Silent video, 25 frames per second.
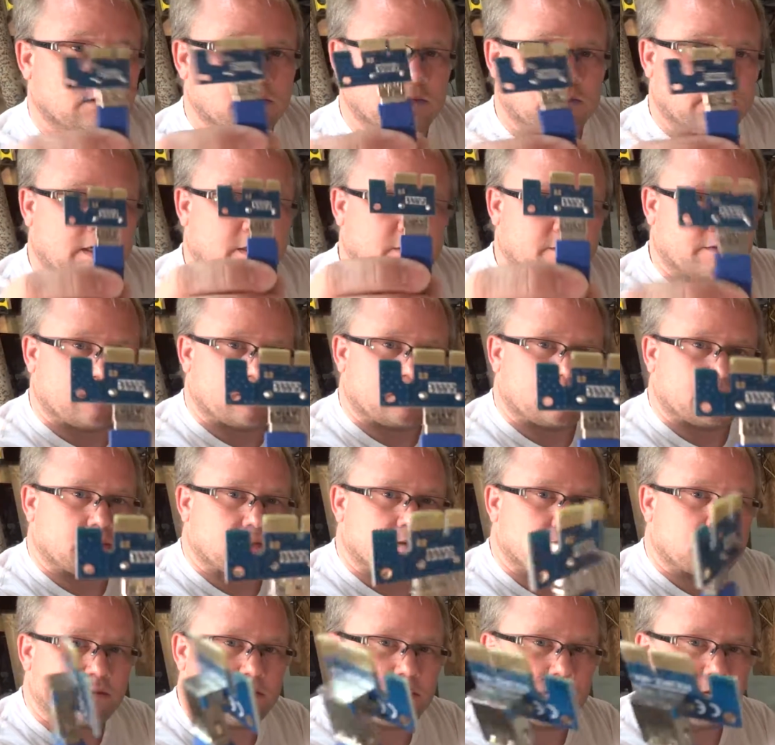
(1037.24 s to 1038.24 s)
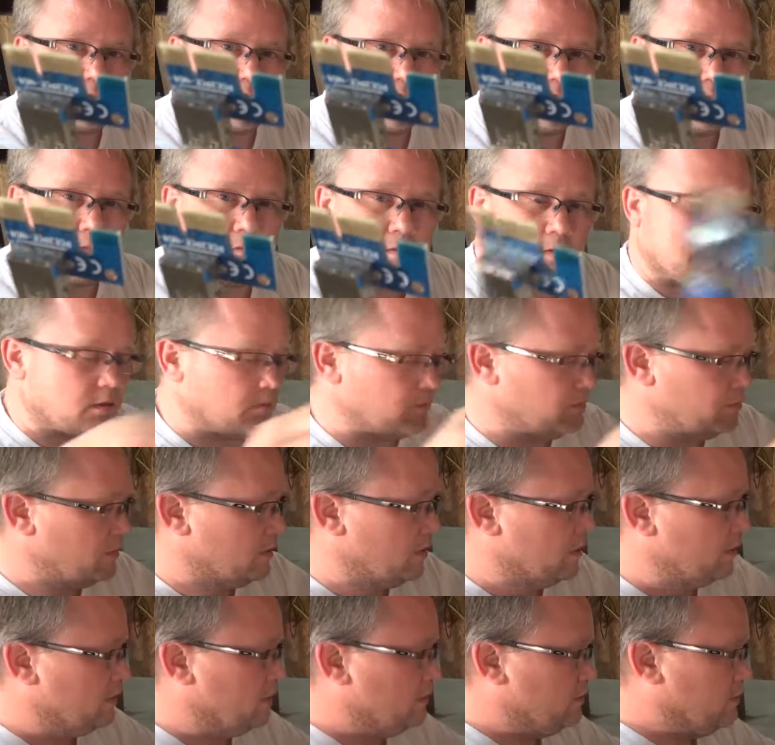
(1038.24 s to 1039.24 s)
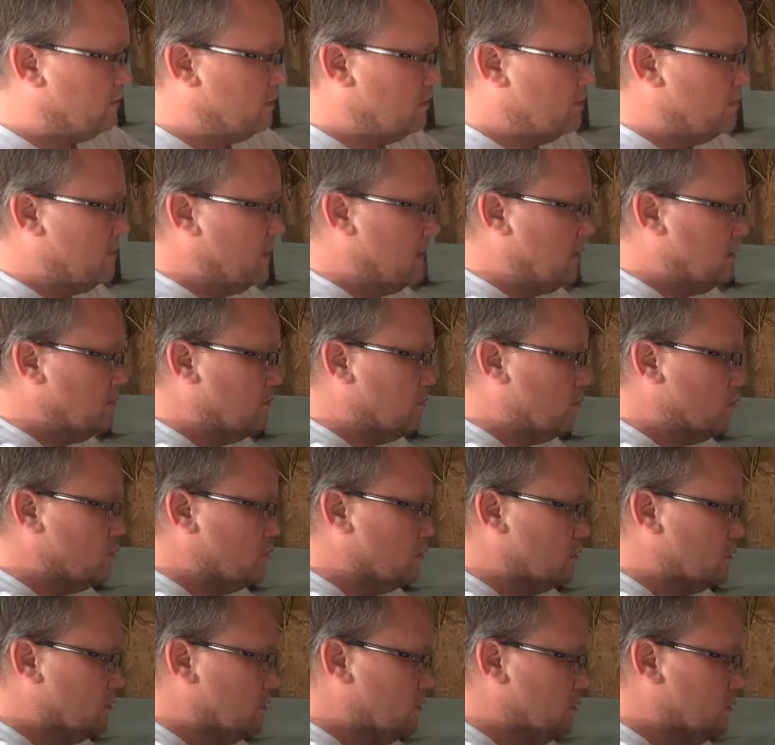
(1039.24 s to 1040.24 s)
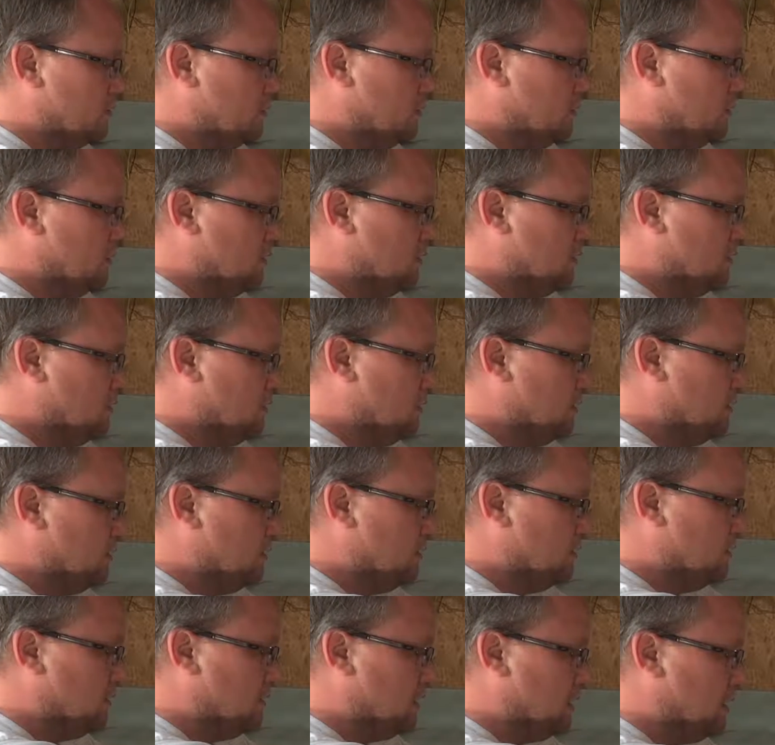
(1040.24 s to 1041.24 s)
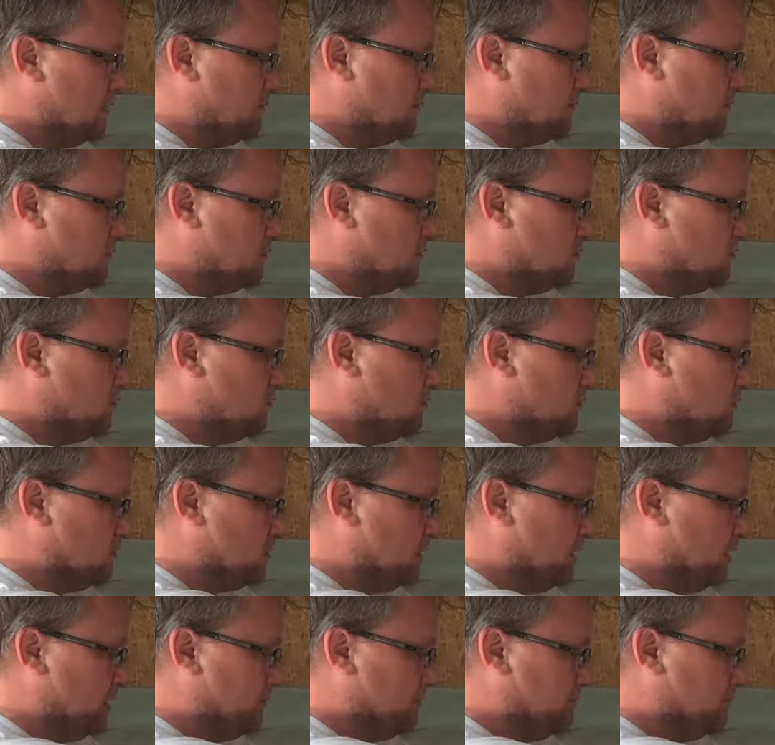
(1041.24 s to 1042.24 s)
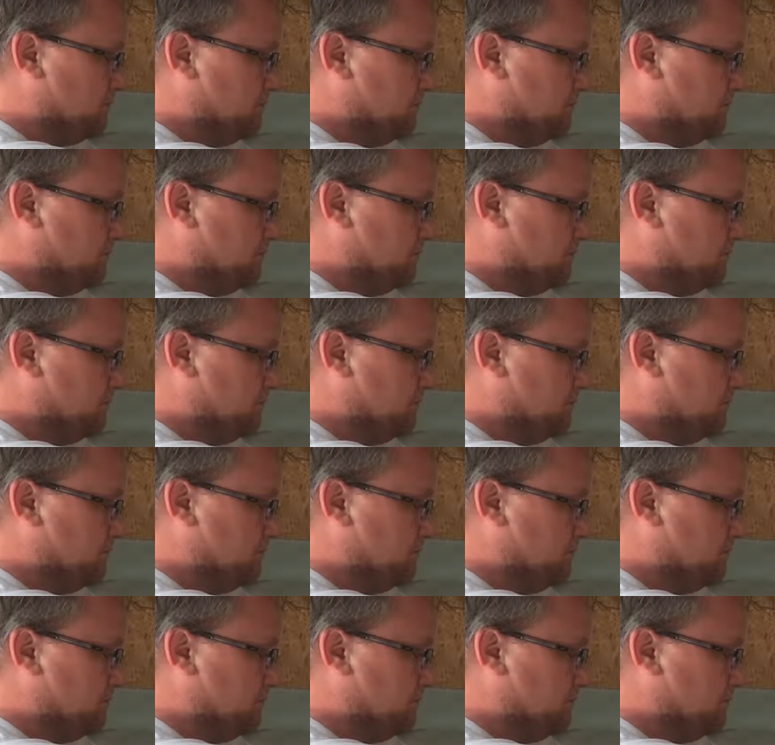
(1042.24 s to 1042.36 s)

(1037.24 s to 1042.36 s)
Now this can plug into the main board in the times 2 slot.